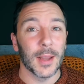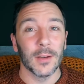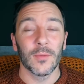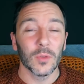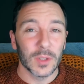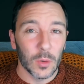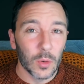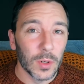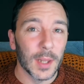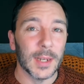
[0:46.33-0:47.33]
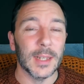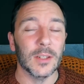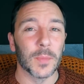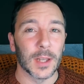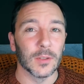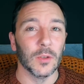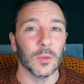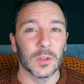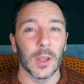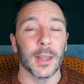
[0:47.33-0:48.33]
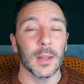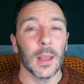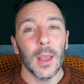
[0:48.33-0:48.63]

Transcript: And of course, it all leads back to your site.